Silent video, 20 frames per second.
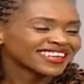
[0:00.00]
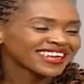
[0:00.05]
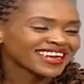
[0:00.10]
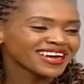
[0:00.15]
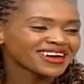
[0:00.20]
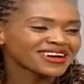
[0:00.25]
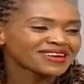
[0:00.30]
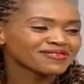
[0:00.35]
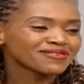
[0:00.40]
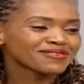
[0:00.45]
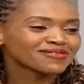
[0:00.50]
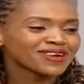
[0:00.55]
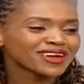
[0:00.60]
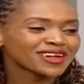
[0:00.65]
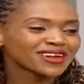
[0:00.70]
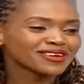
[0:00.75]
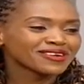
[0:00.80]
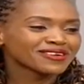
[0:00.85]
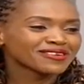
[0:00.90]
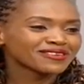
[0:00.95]
Yeah, I'm
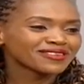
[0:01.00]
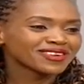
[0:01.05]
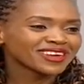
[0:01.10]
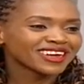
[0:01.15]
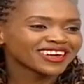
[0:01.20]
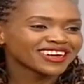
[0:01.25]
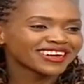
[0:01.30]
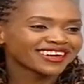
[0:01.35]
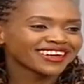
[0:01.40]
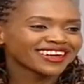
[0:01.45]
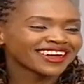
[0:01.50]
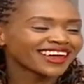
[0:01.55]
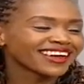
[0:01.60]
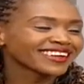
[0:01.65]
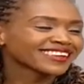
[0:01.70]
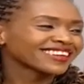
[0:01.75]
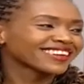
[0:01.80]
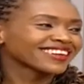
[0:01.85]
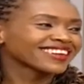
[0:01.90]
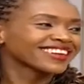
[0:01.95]
fan of
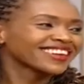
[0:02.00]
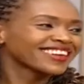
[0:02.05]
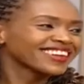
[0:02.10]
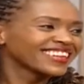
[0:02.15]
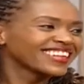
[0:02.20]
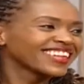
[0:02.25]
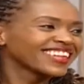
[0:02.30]
Arsenal.